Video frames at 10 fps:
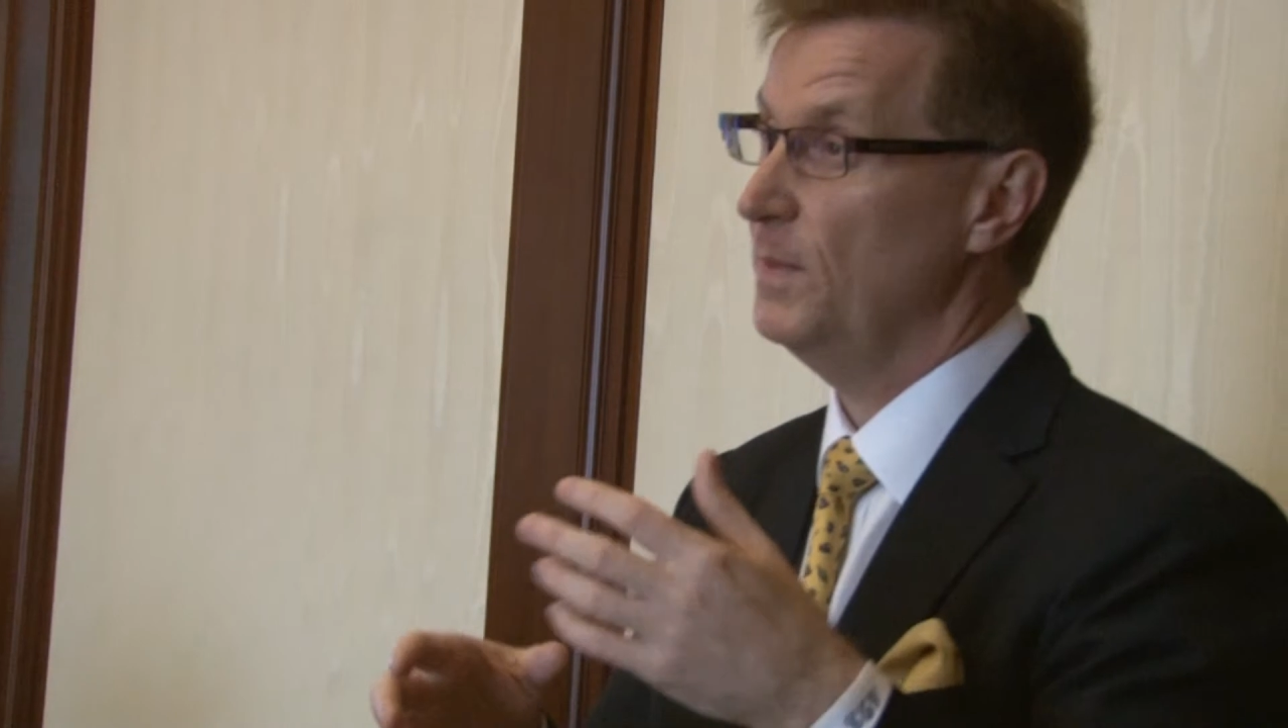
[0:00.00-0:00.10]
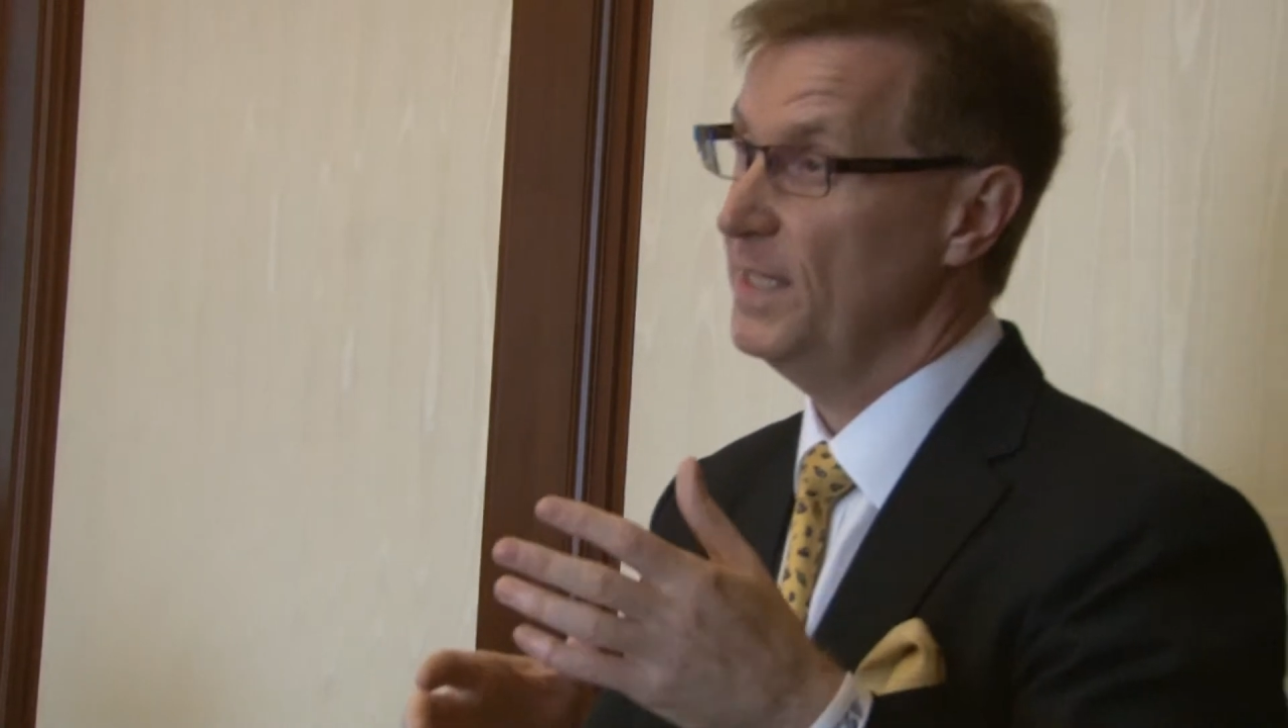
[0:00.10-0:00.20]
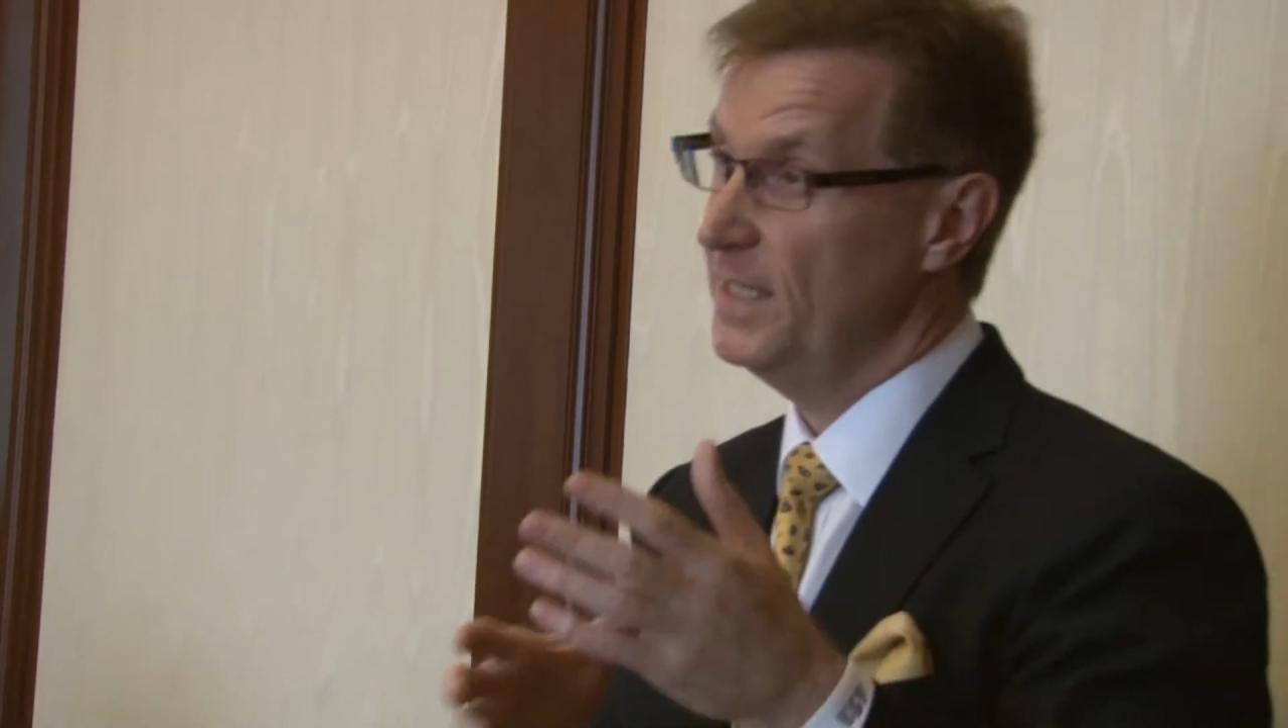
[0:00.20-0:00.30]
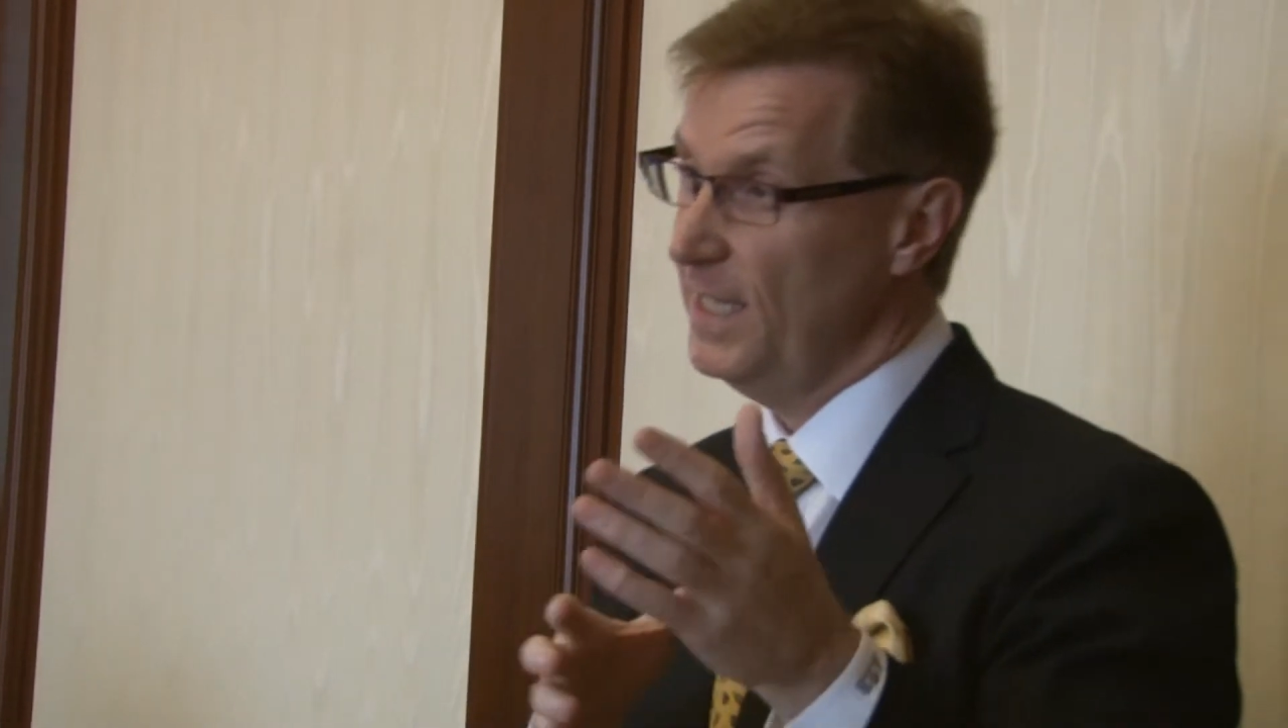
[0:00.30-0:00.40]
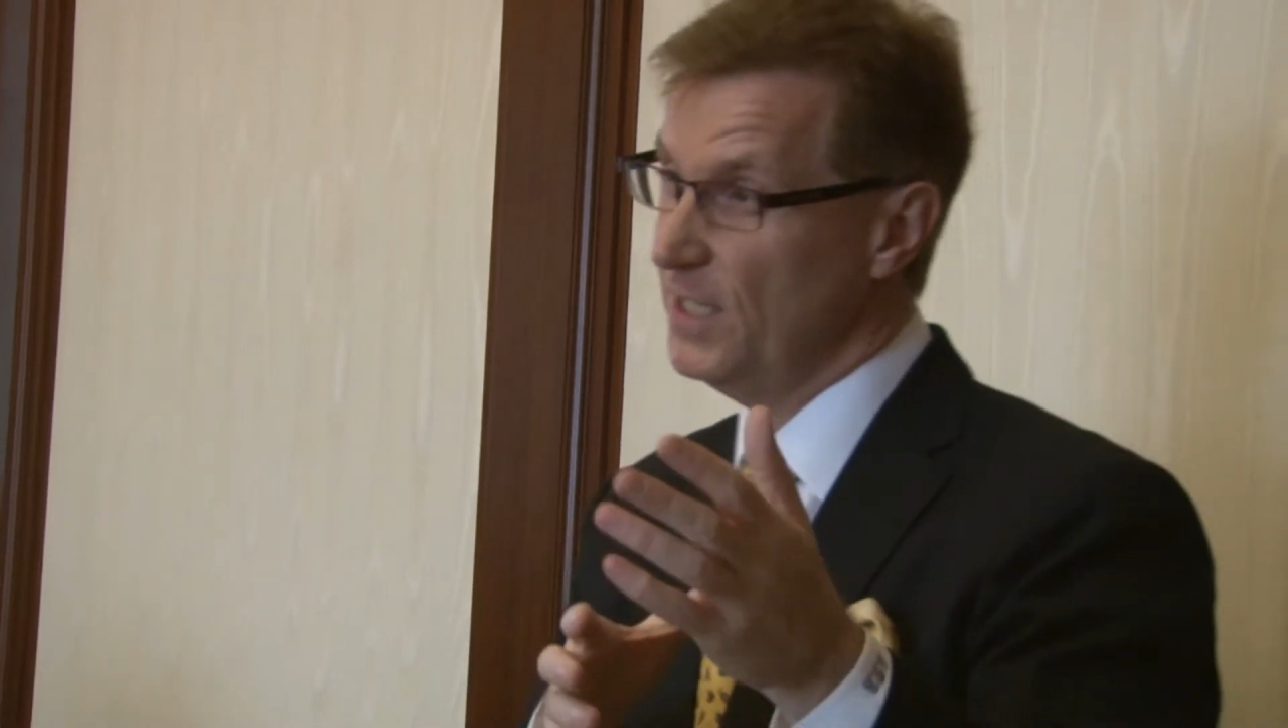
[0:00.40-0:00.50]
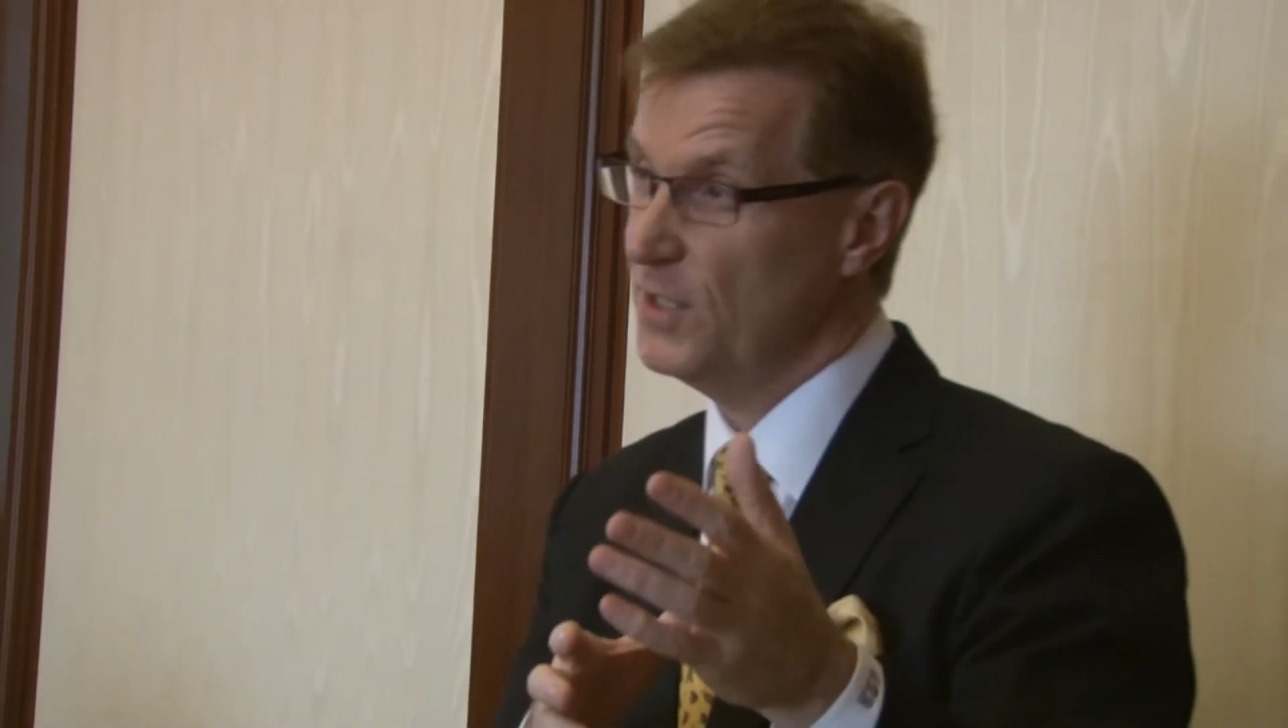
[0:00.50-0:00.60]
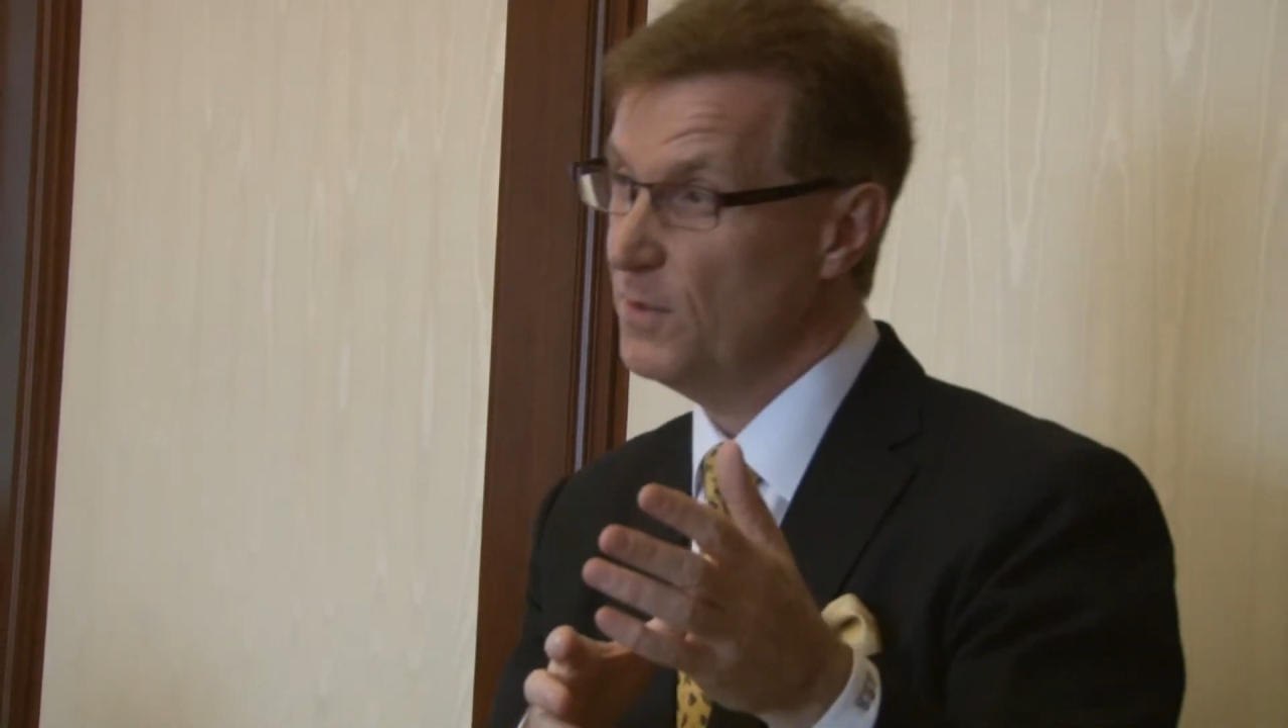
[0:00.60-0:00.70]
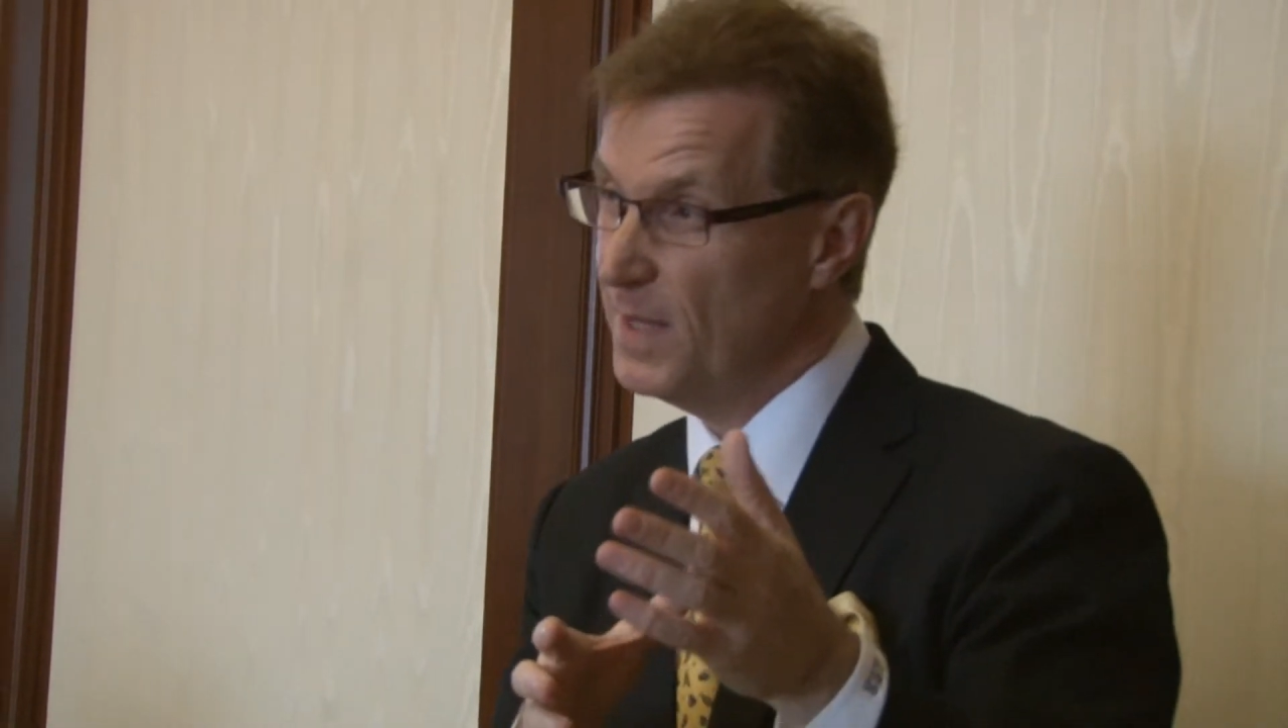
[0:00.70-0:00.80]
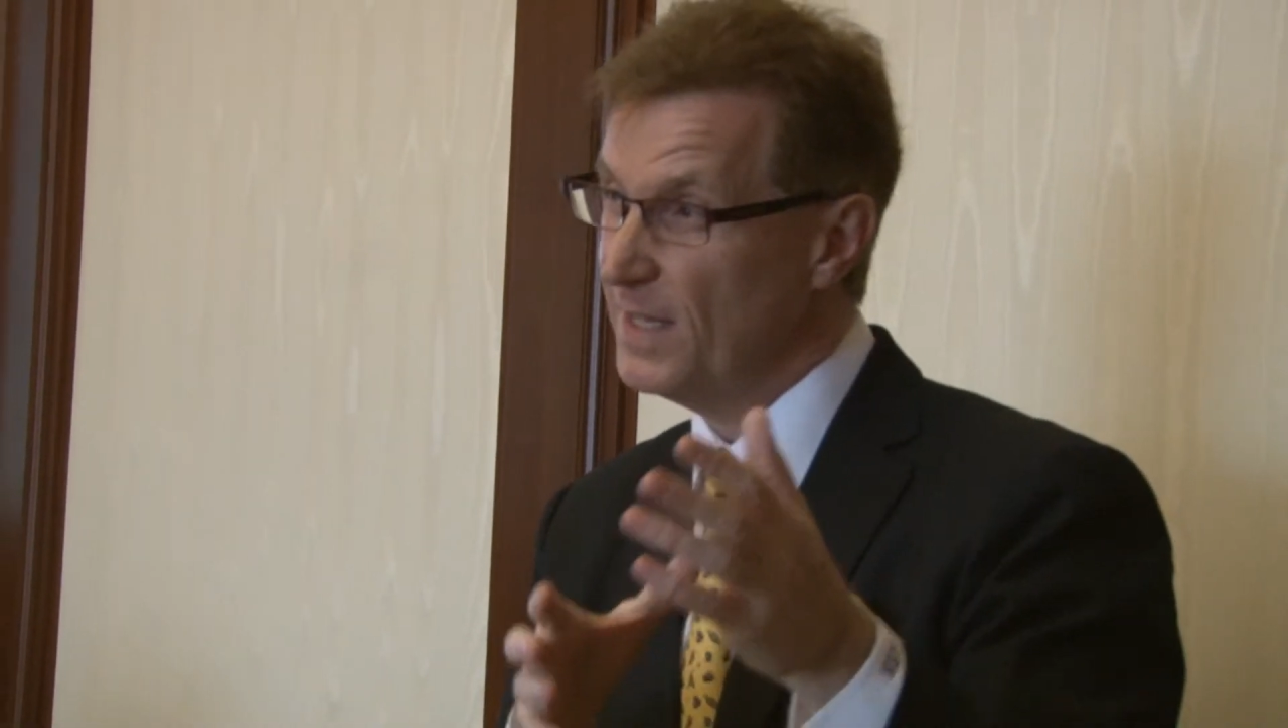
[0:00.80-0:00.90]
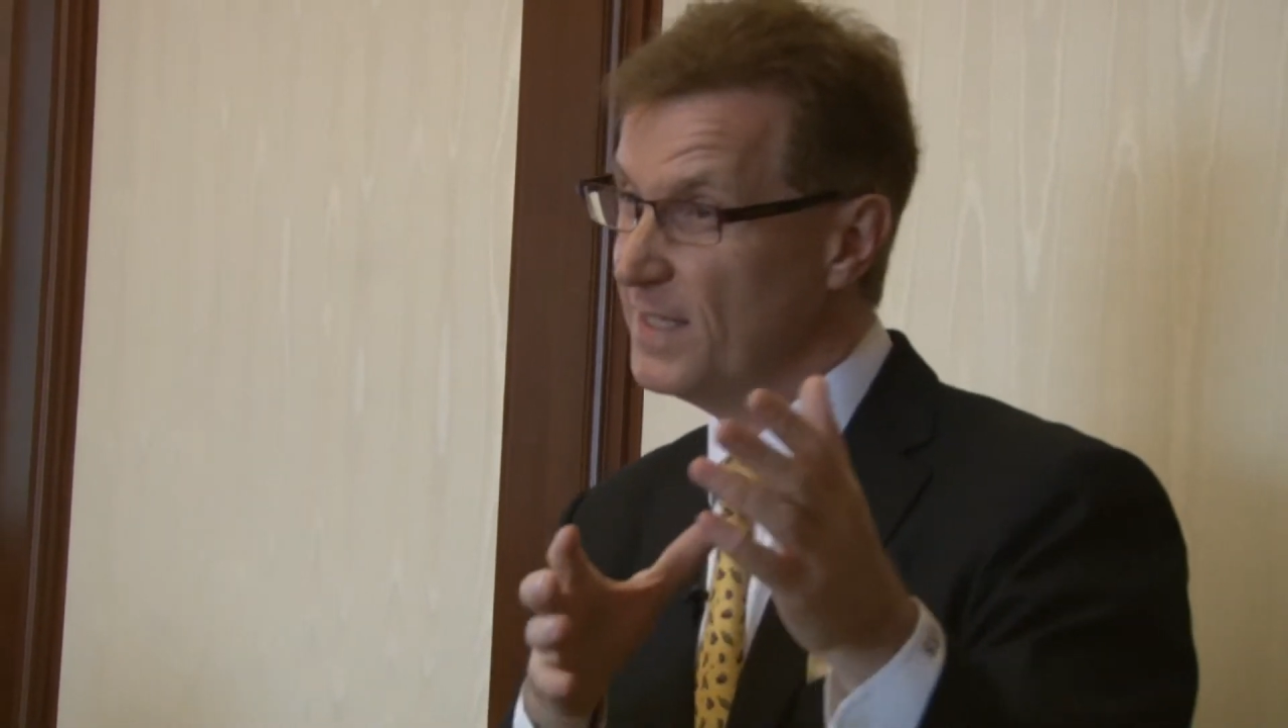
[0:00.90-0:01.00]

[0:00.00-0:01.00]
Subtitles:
but it takes you about